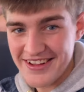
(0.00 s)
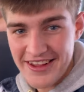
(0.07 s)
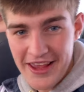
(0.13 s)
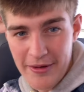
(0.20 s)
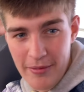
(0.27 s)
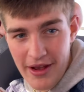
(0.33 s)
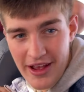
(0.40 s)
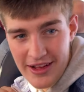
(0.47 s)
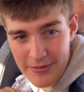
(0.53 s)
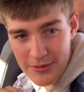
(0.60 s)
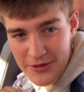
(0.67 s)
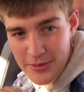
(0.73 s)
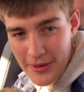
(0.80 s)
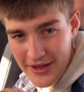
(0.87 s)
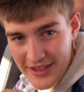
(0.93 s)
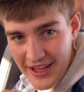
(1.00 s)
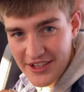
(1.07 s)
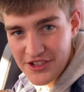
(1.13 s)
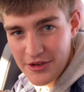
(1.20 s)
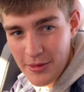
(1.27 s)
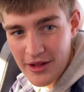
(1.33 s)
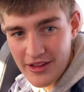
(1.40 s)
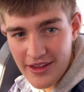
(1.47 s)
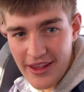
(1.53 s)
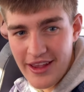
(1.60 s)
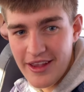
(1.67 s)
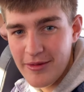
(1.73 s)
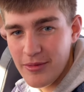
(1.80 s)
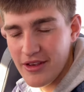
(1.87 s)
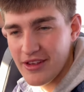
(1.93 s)
Okay, my expectation about the
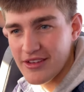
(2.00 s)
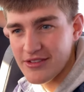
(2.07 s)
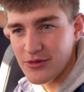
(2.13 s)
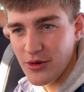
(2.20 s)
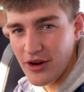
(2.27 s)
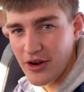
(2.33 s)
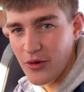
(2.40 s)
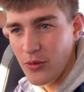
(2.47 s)
game is we're going to